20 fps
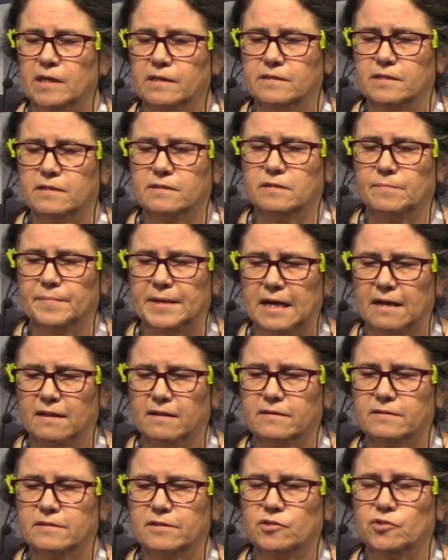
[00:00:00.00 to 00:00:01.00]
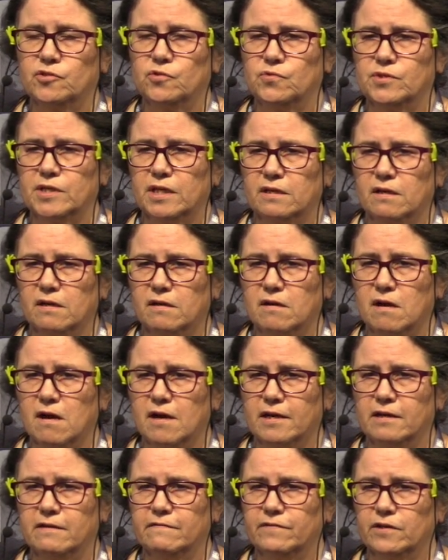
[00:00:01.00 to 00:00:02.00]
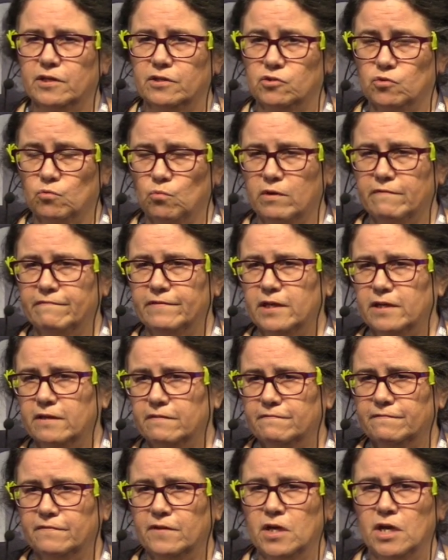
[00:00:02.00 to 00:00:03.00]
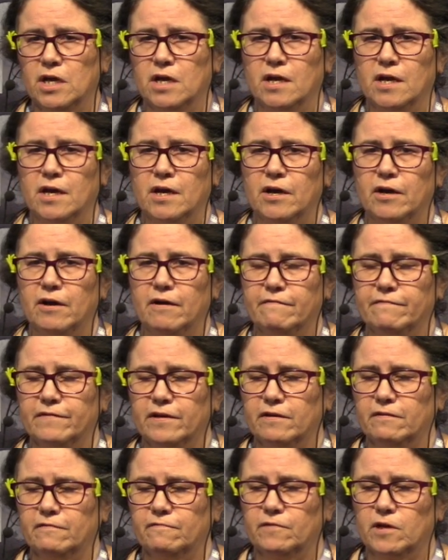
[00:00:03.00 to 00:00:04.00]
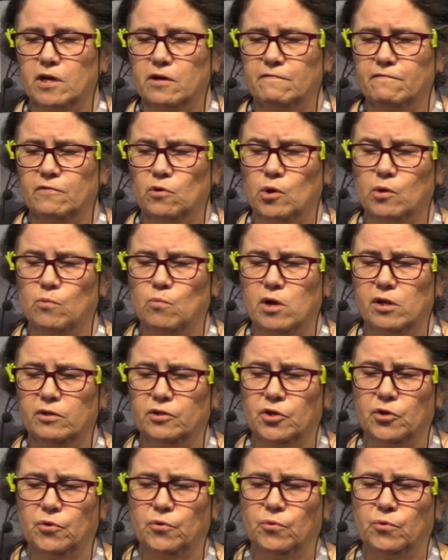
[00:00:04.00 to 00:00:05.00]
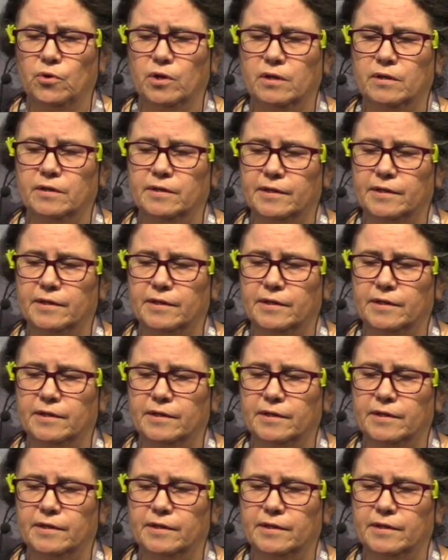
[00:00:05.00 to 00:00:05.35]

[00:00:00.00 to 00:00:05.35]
did some analysis using a kind of a derivative of a very well-known